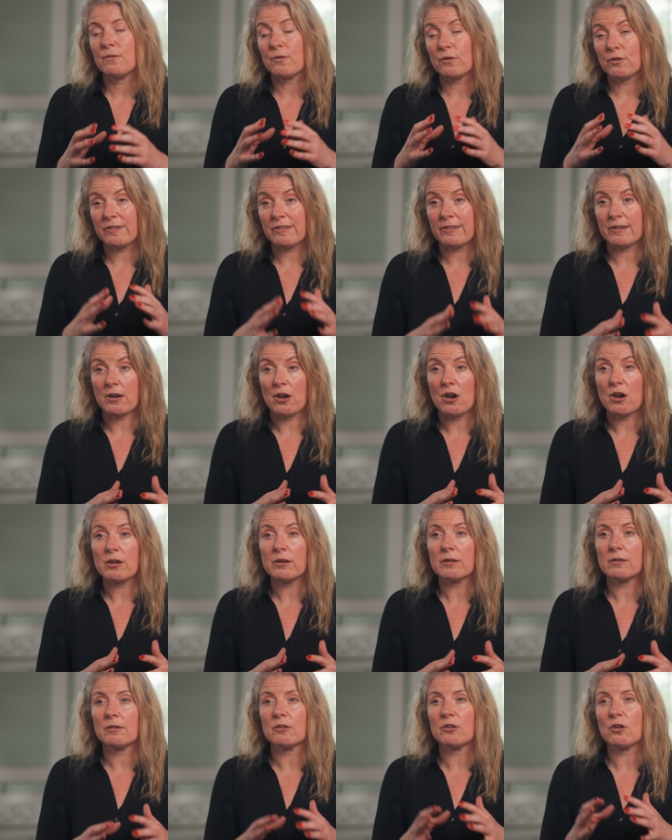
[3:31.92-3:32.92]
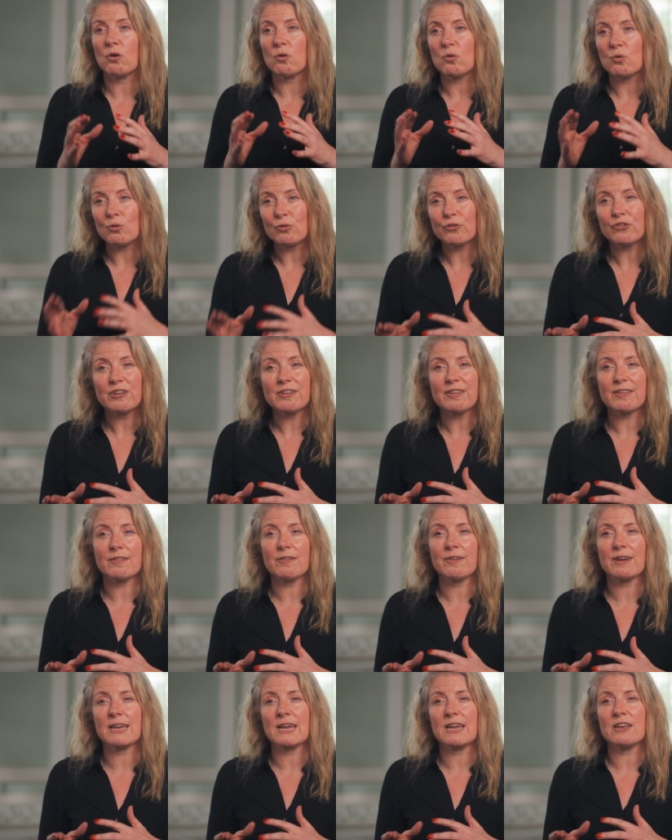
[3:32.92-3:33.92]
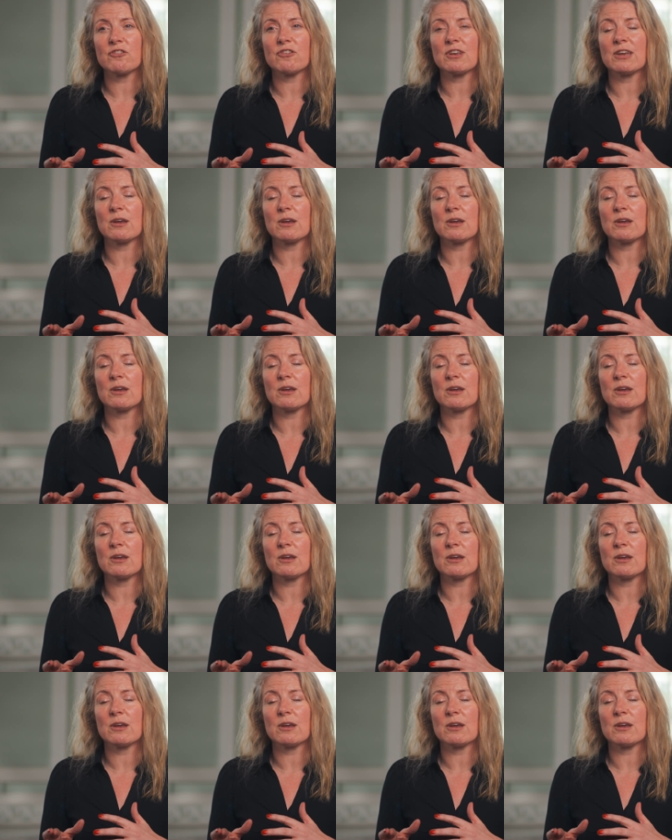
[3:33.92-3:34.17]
For a start, not all cities are engaged